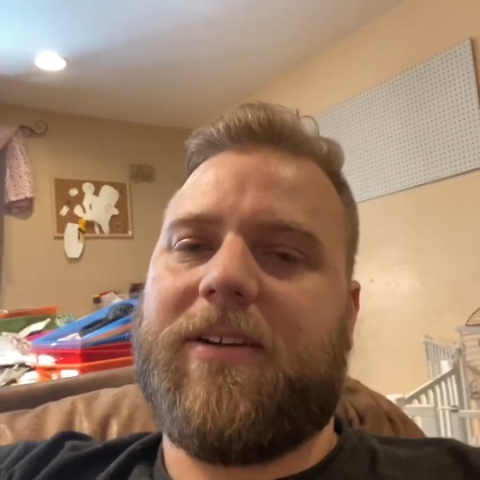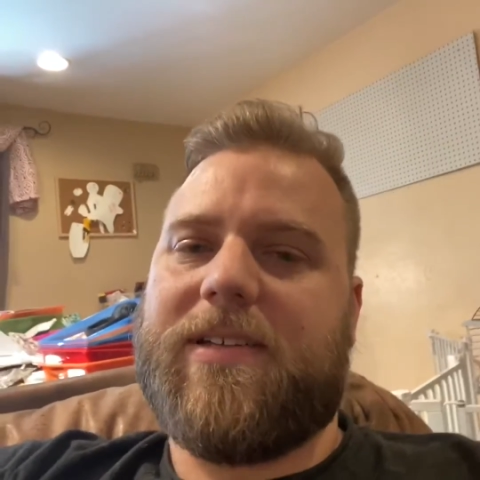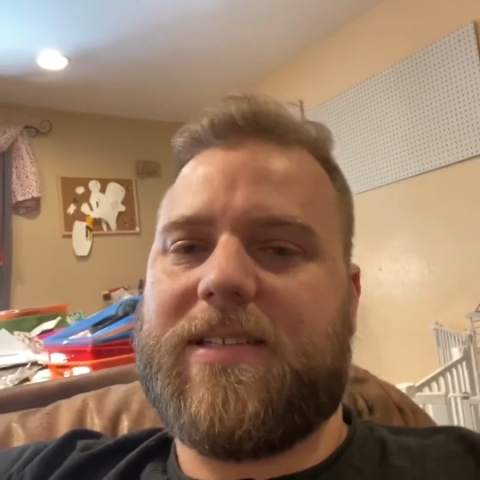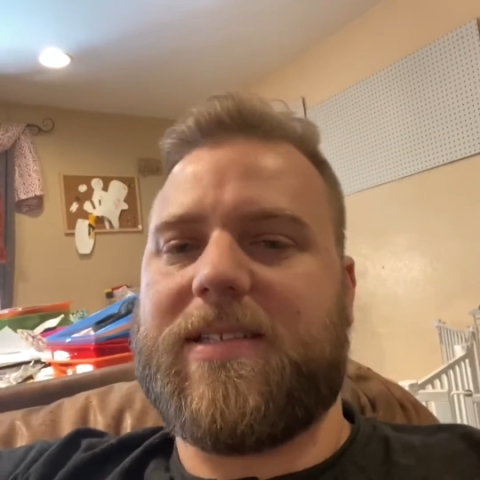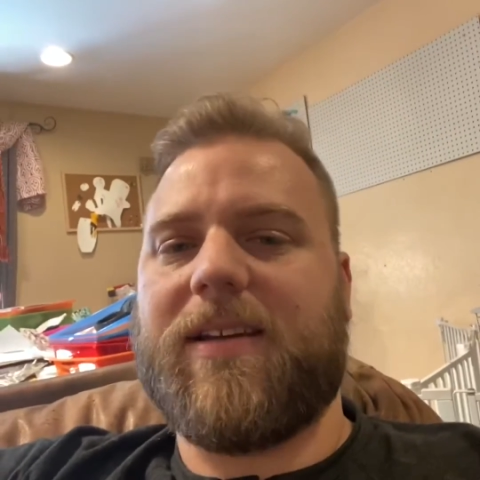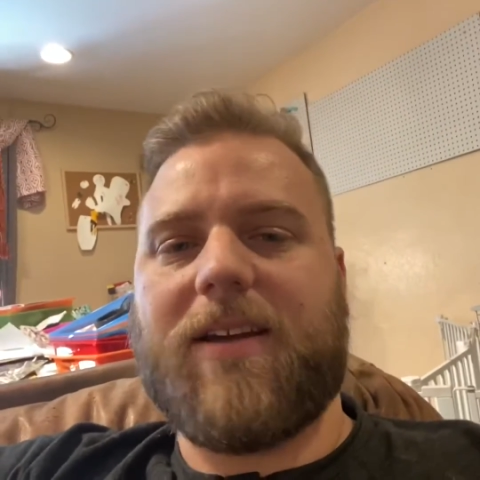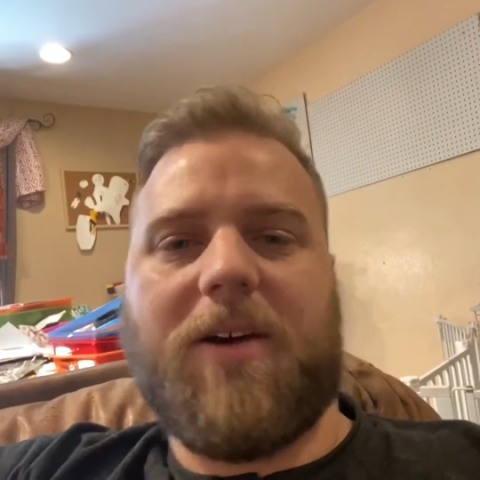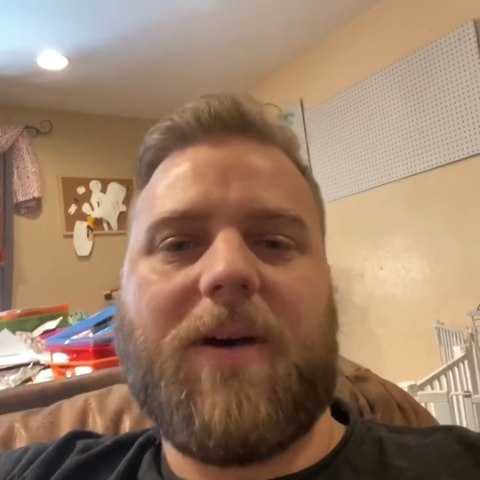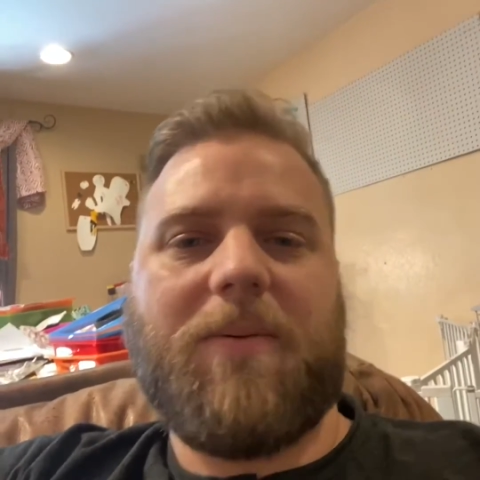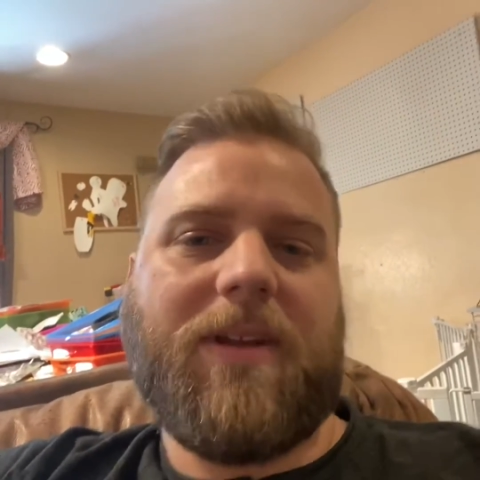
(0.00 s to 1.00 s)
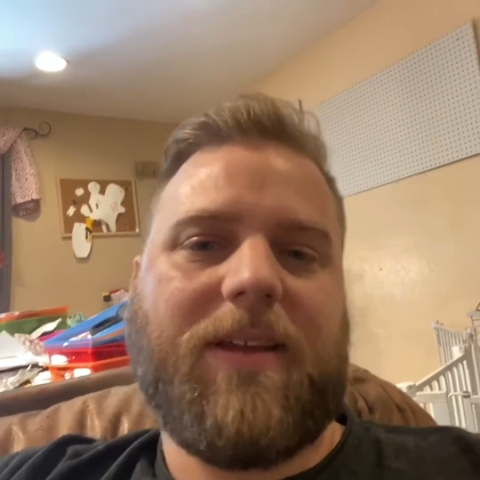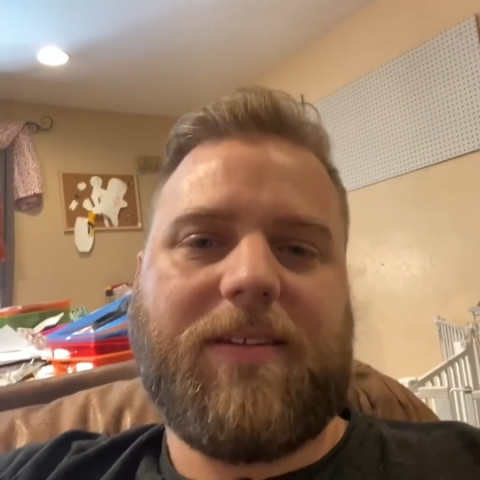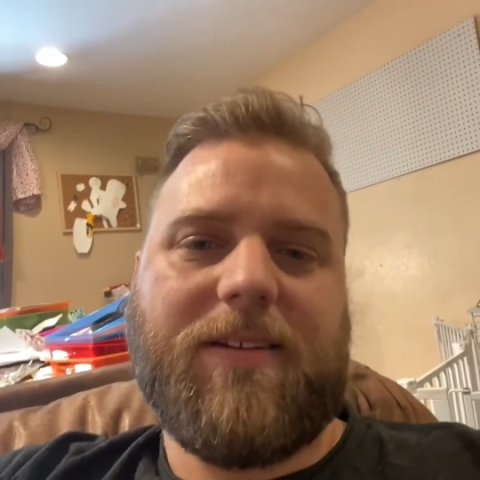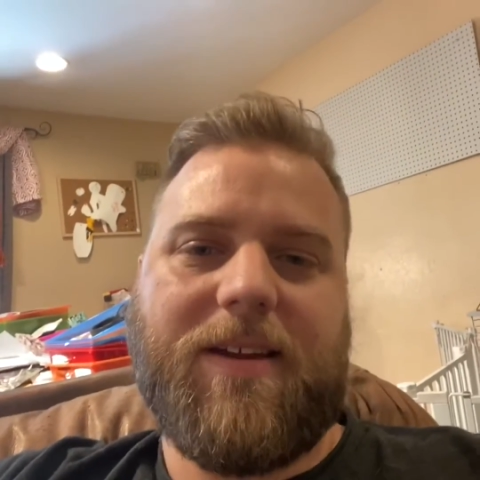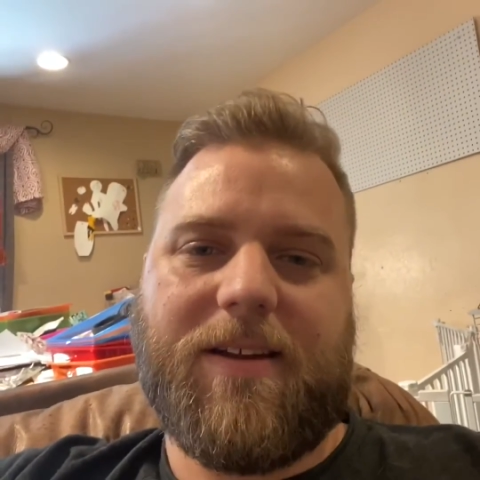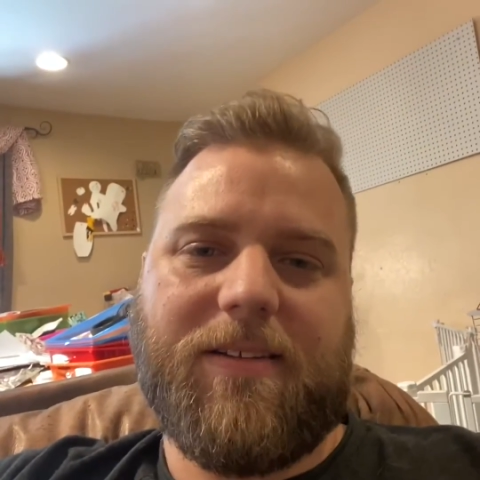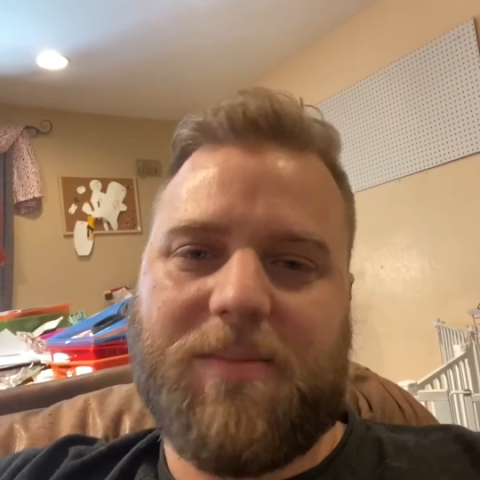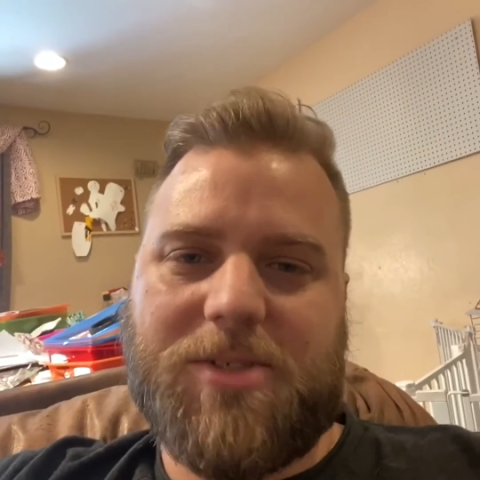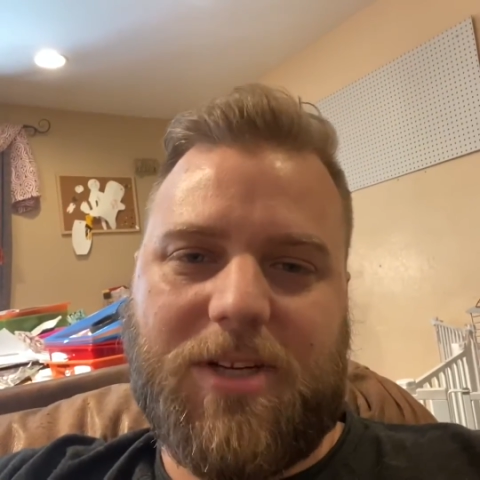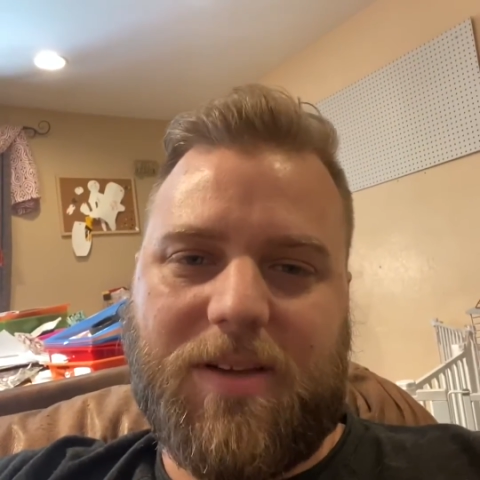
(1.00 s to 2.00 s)
It's just like, oh, I want to like snack on some
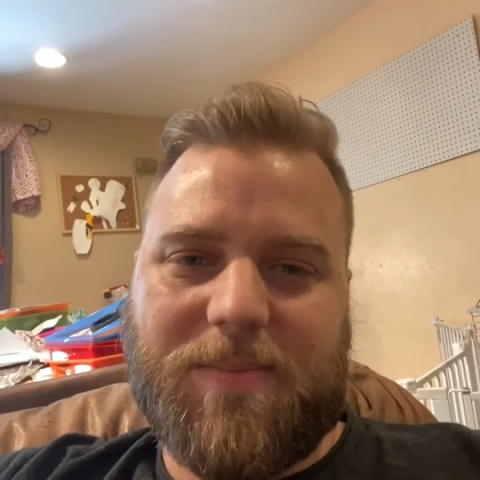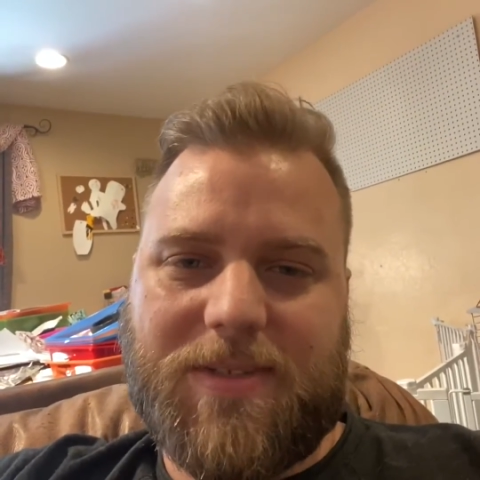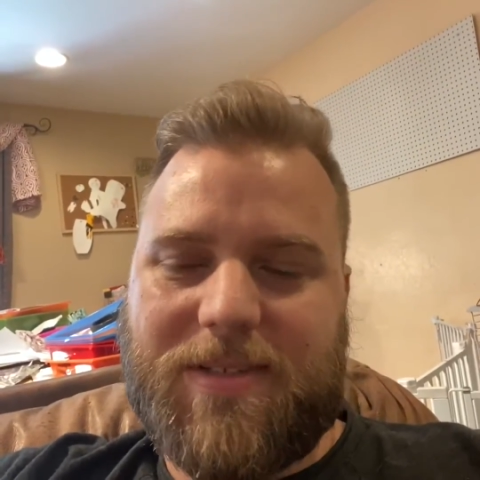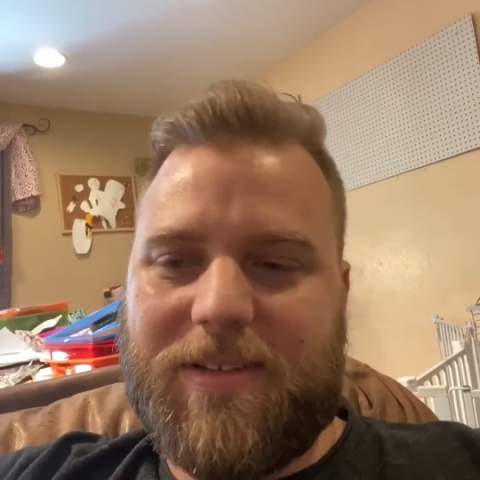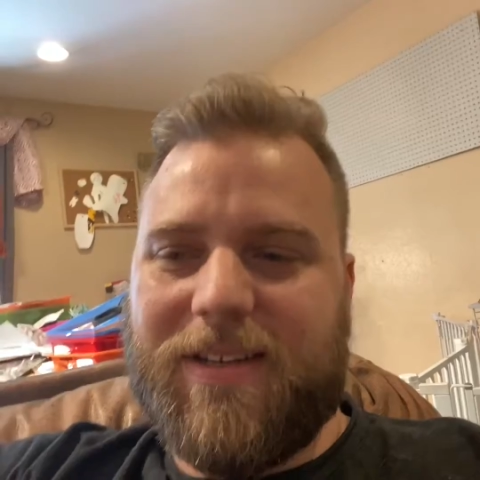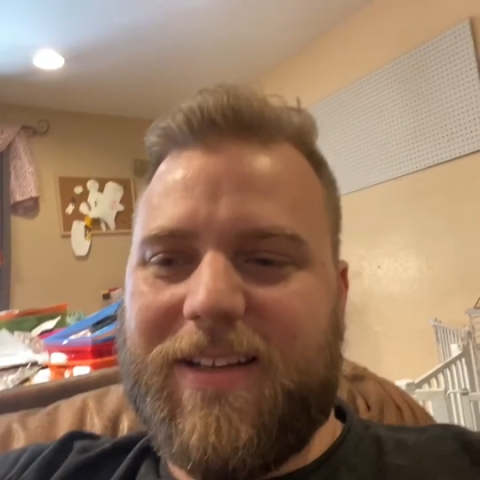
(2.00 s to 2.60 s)
chips.